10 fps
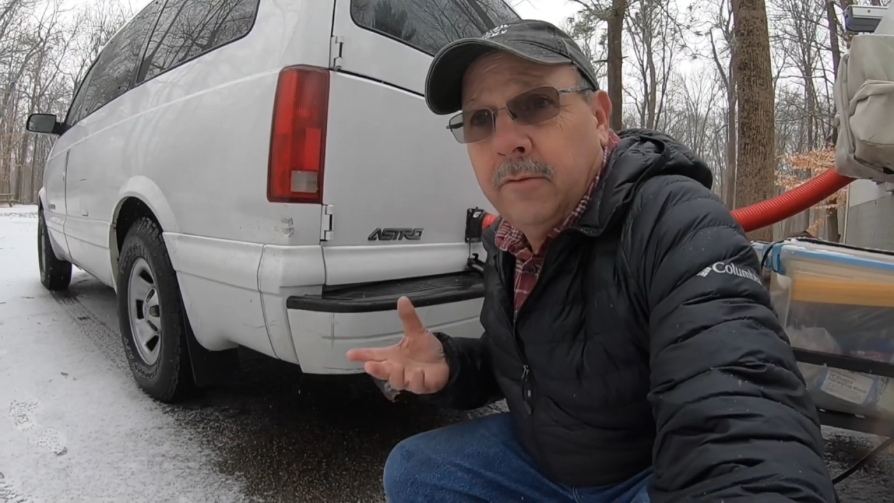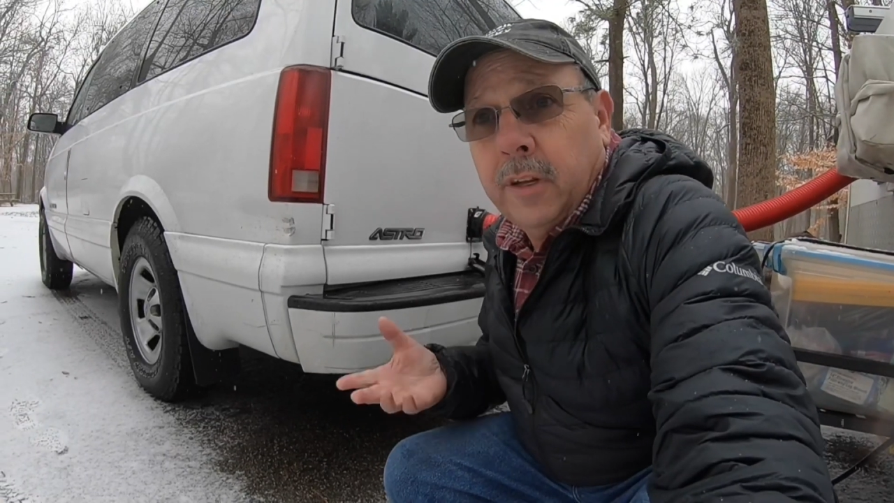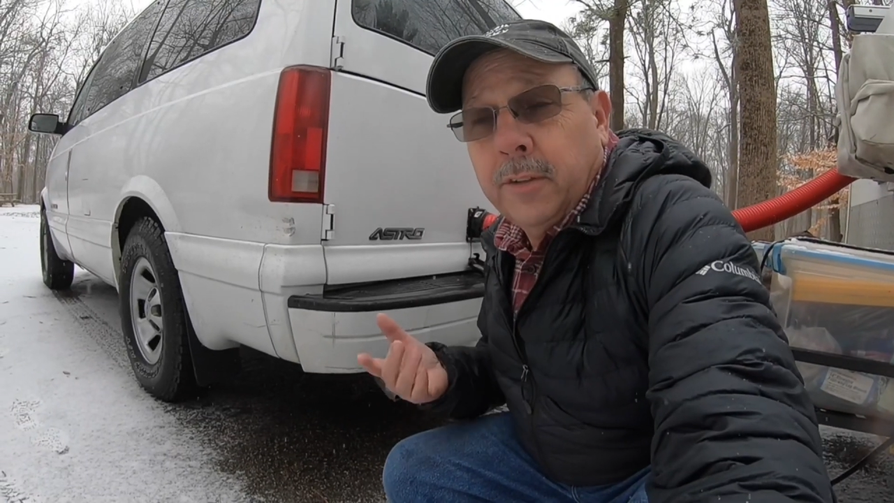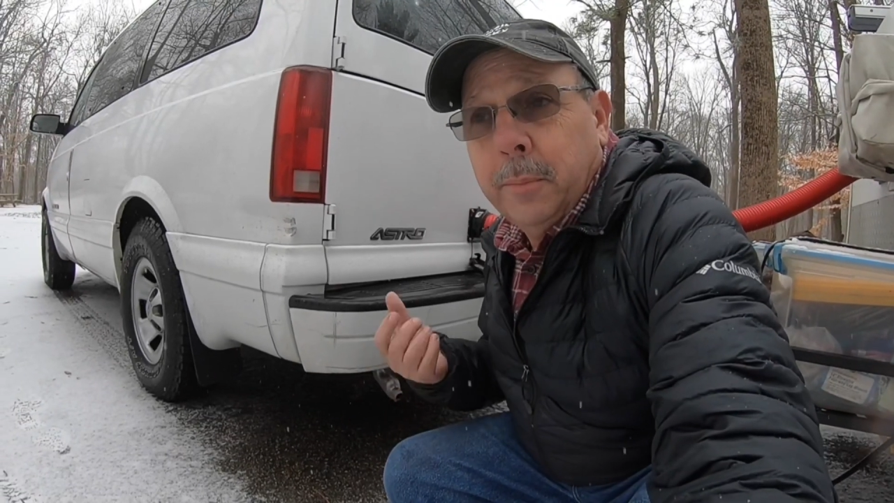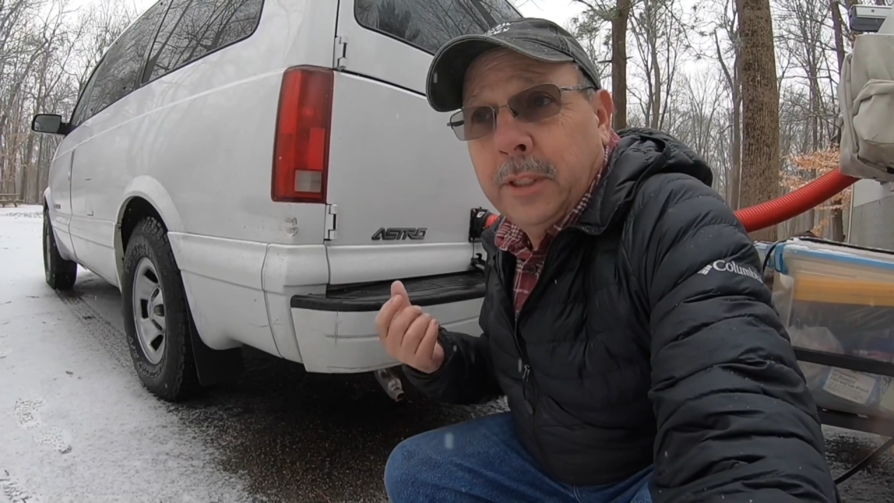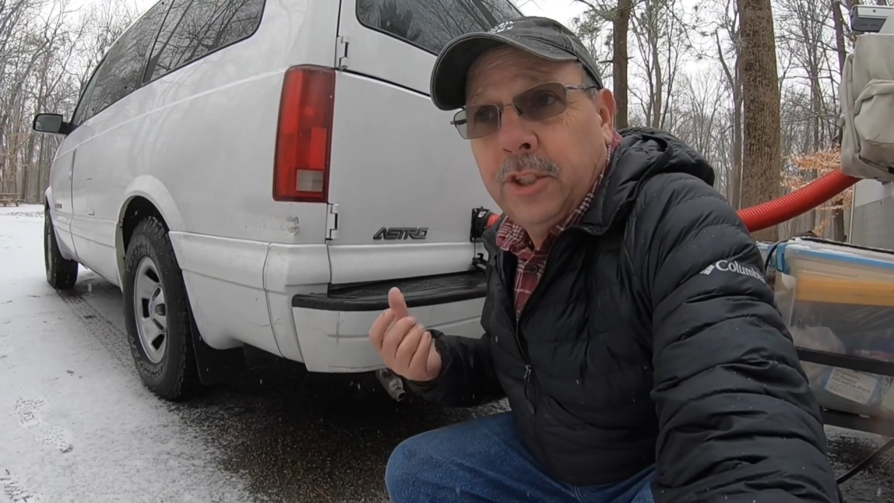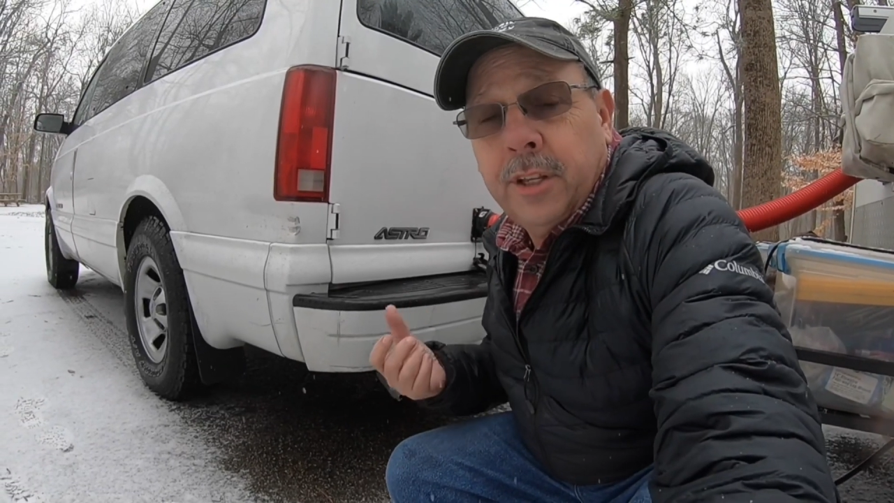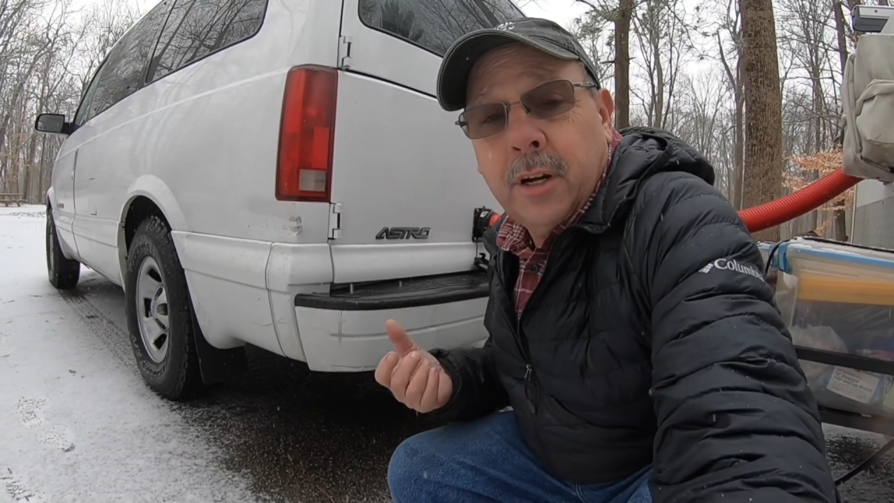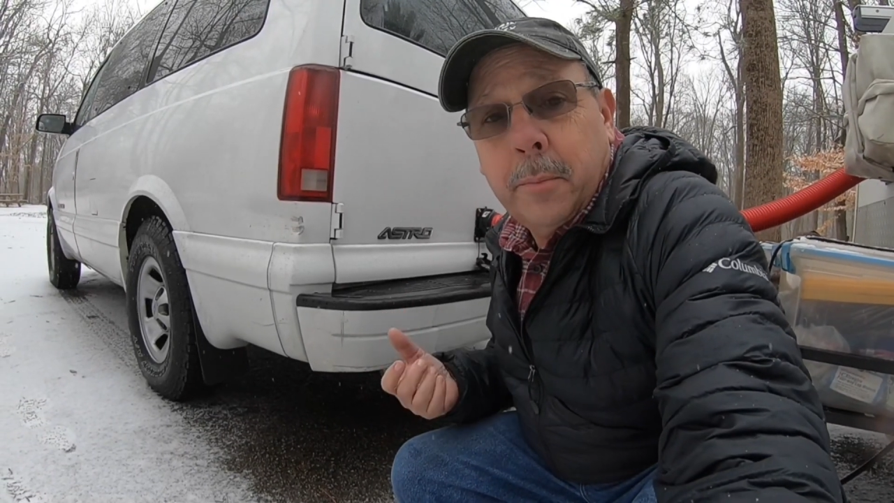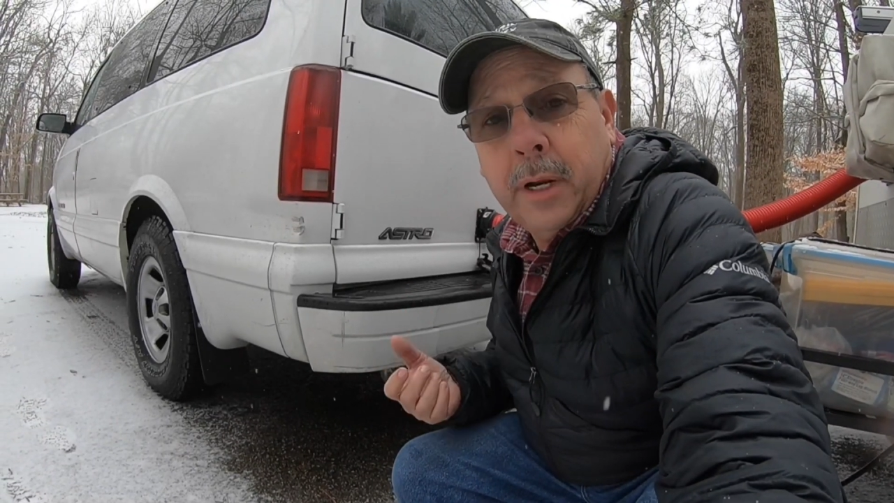failed to
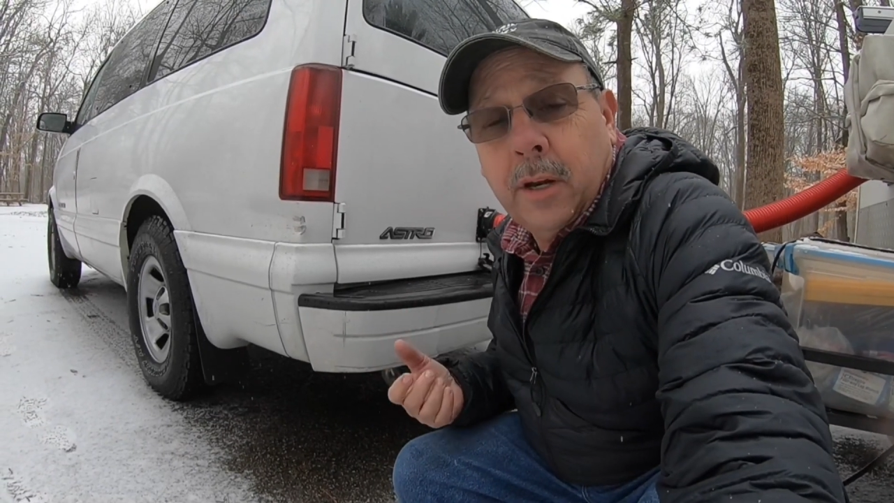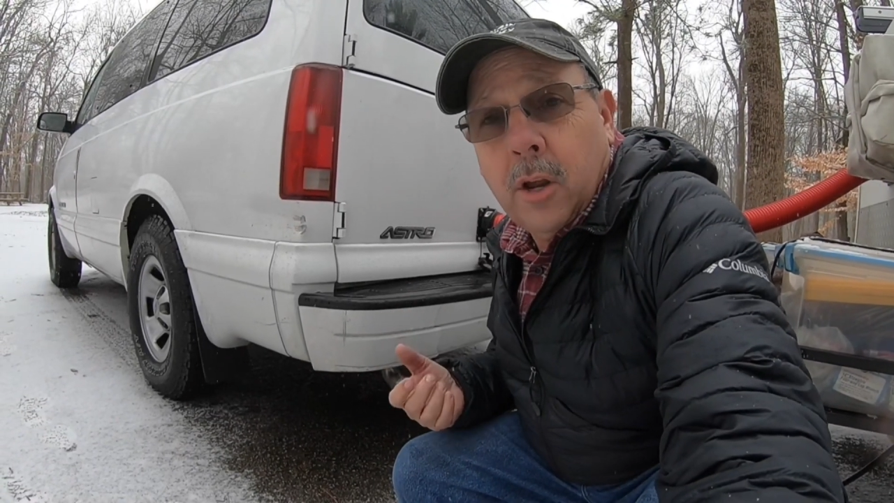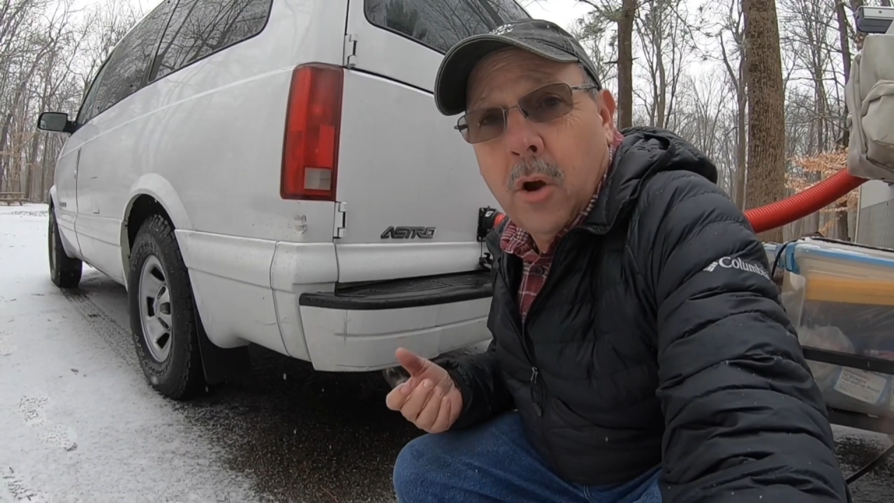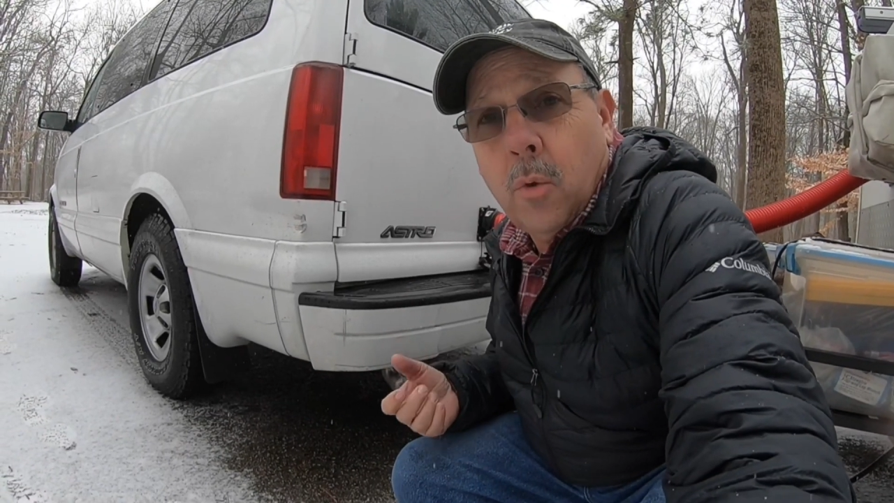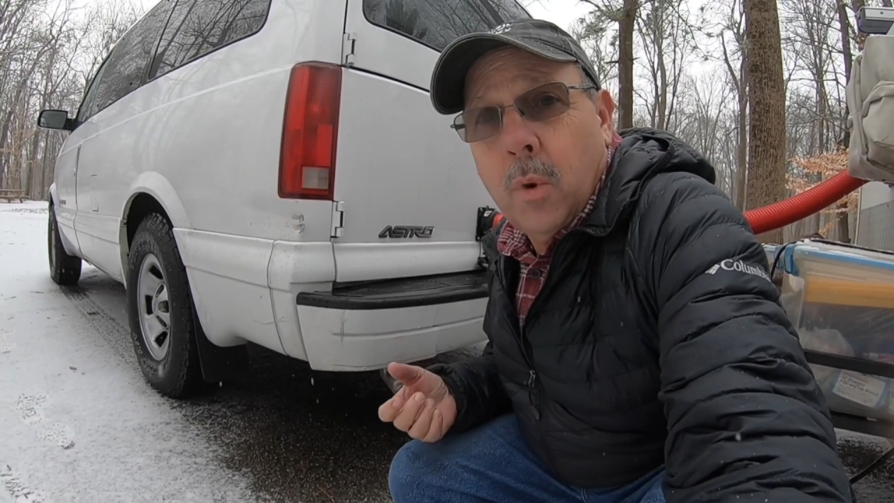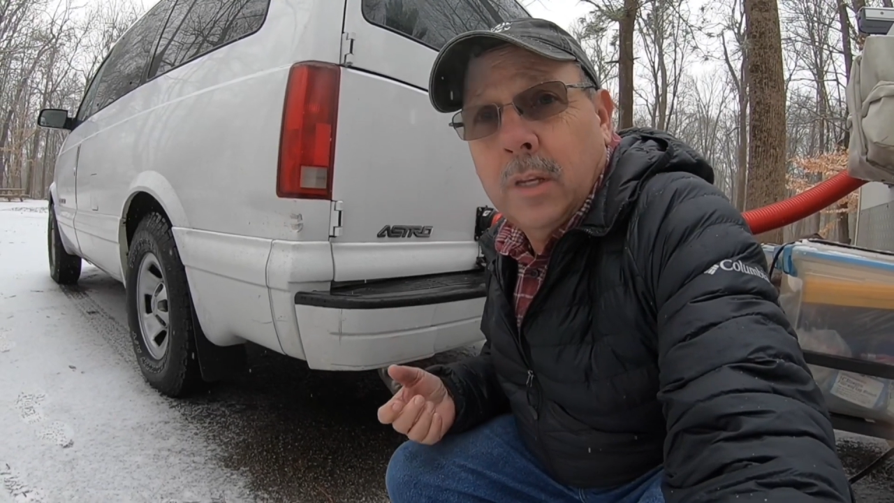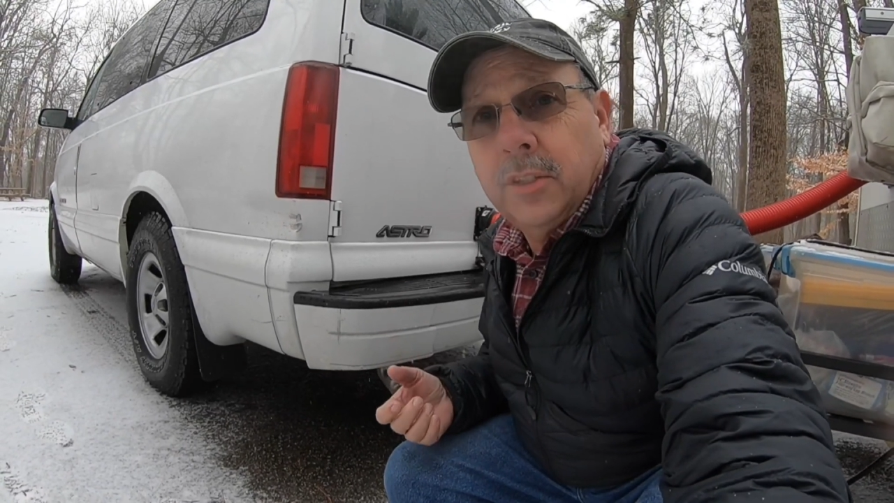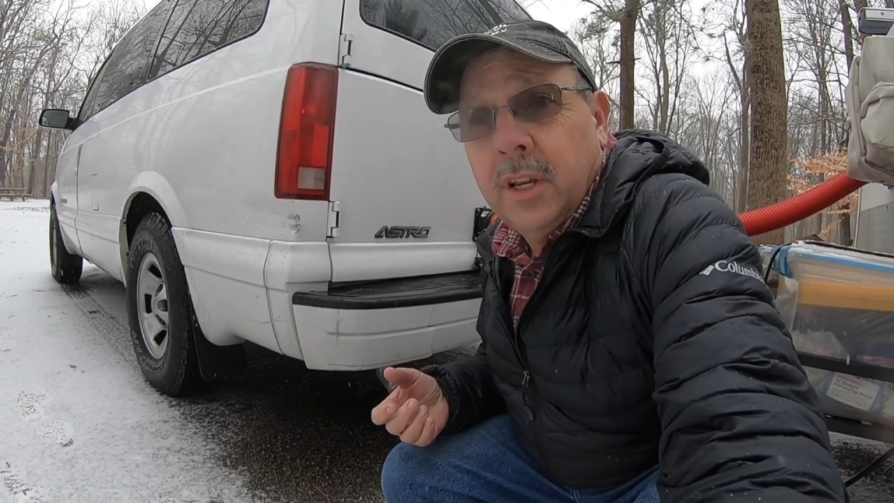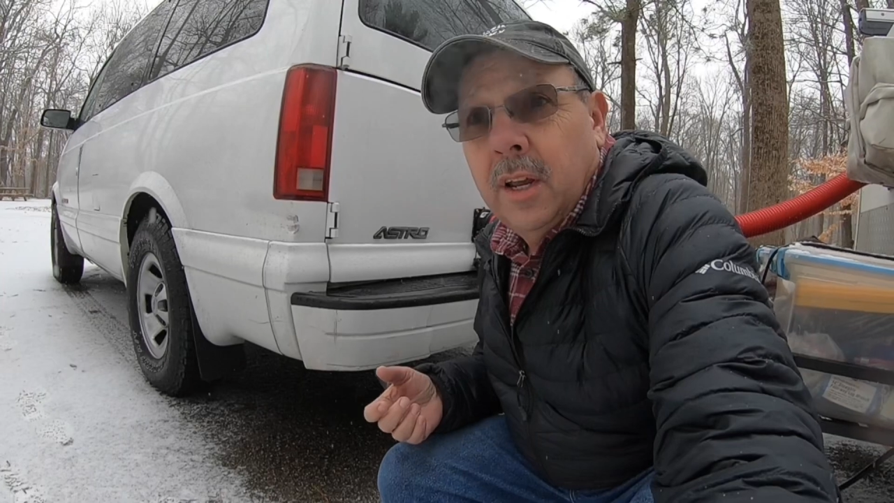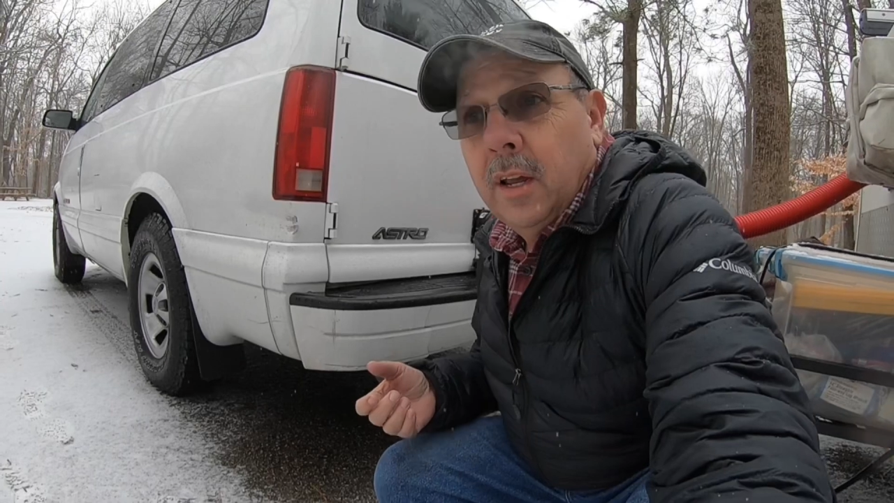mention there a minute ago was